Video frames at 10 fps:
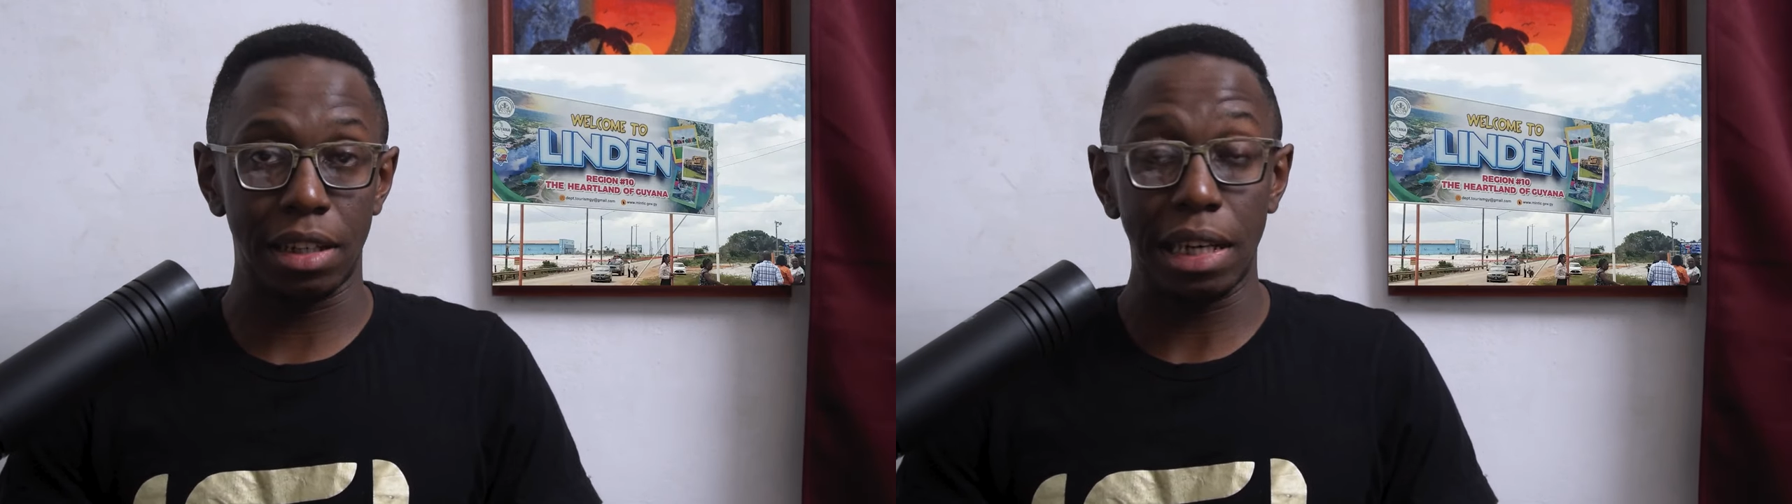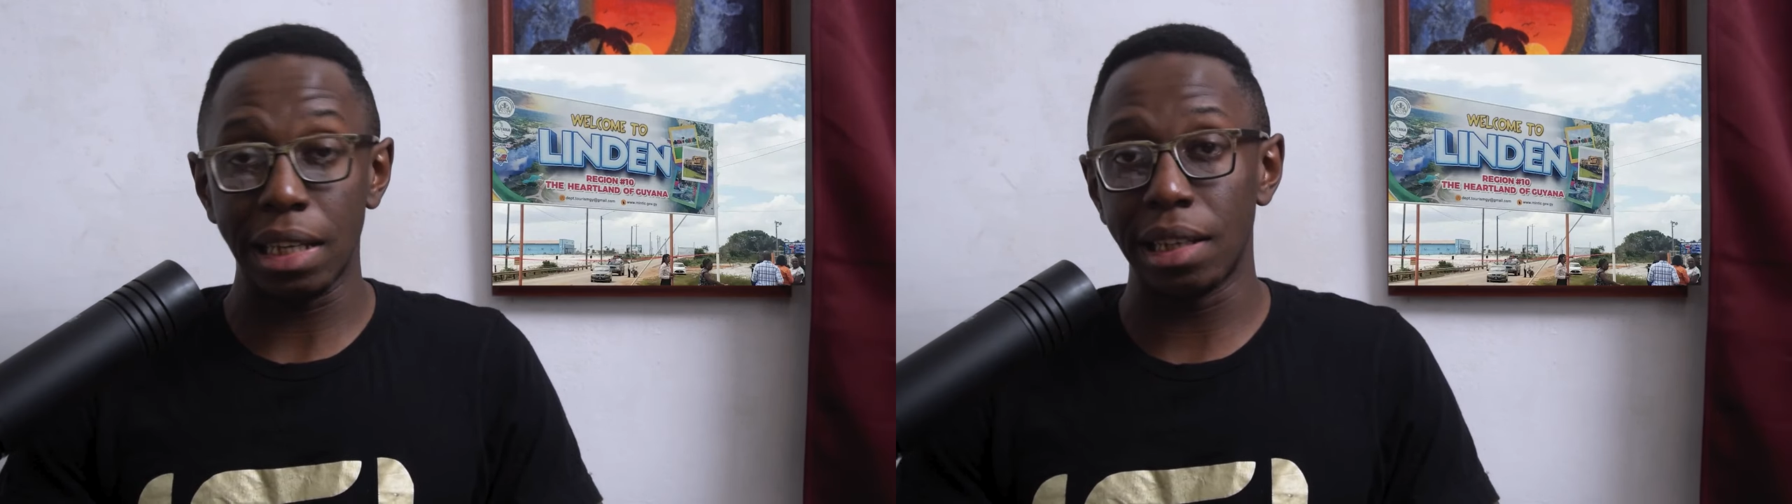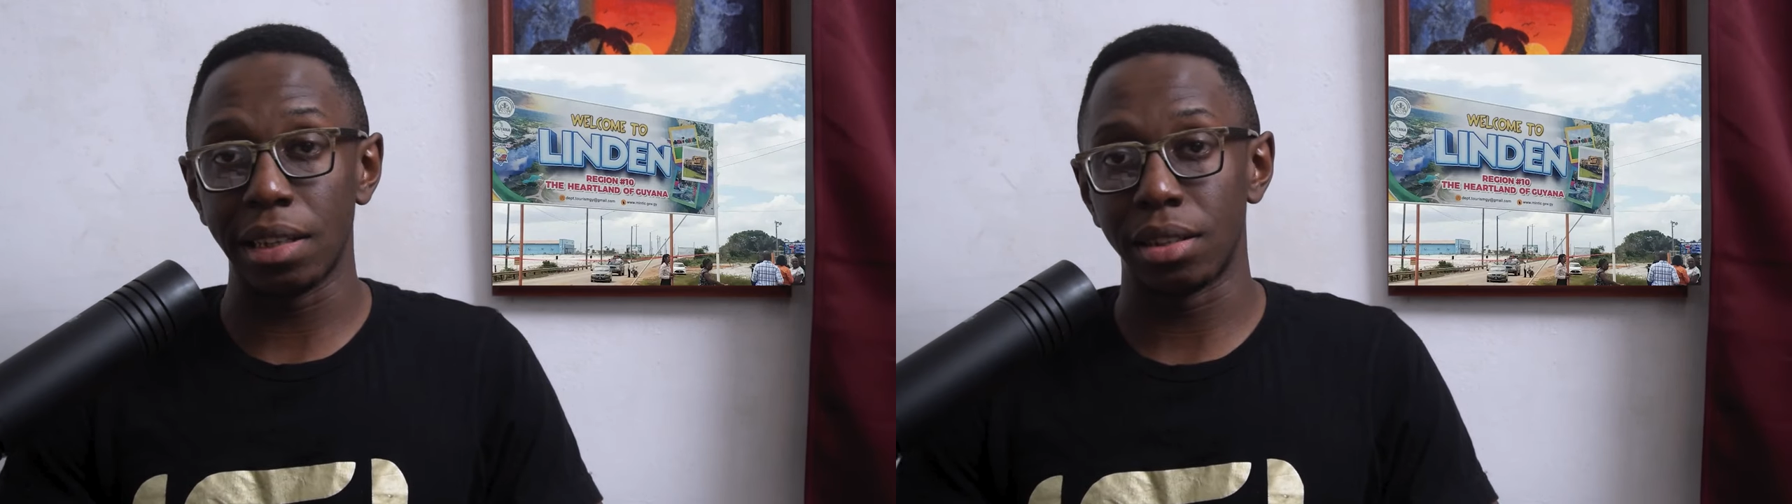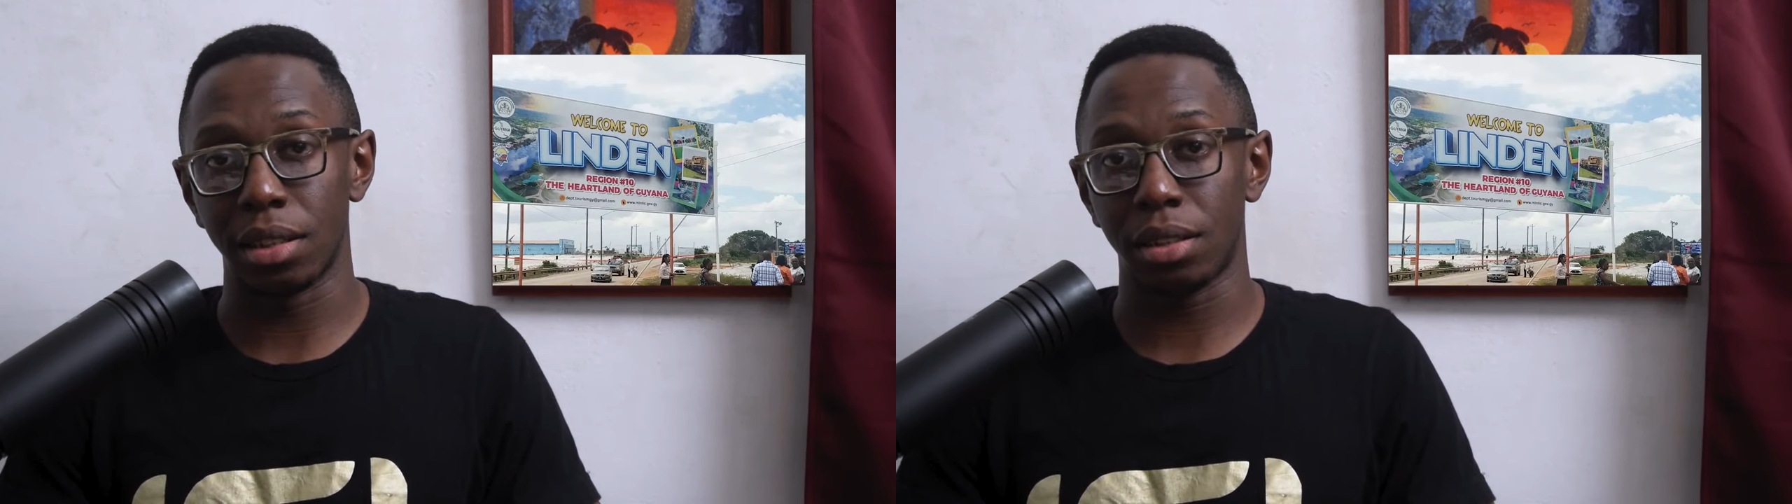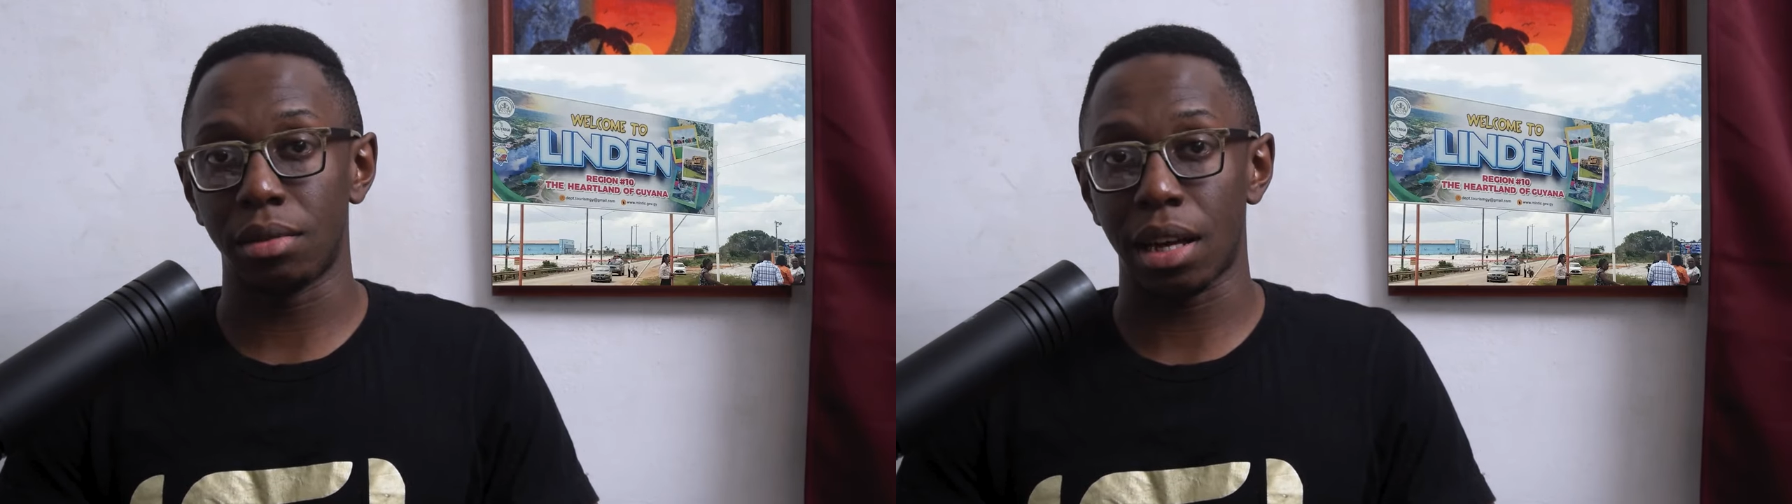in
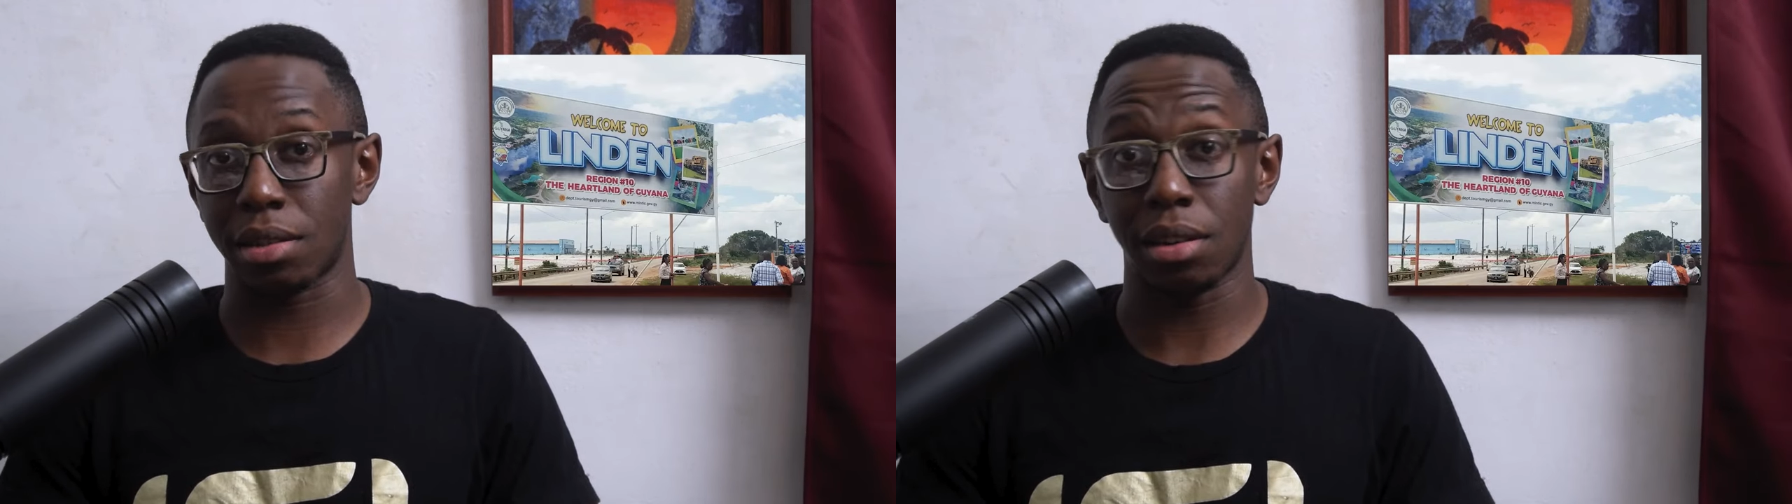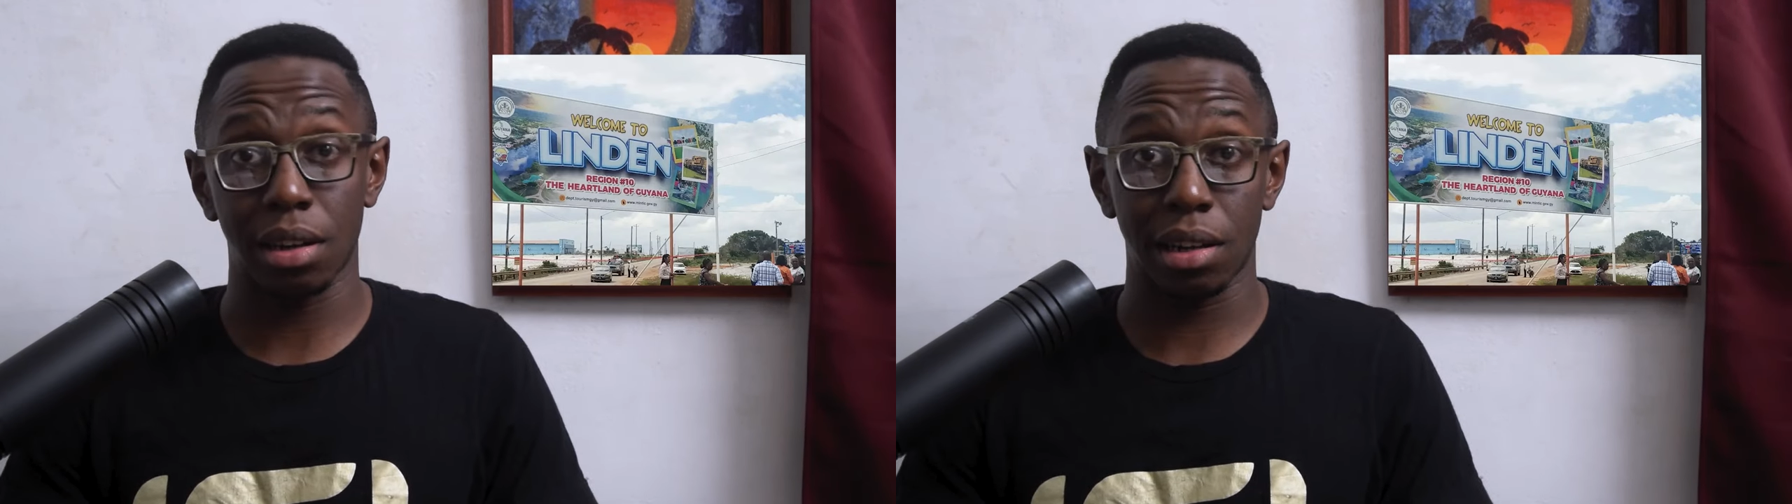Linden has gone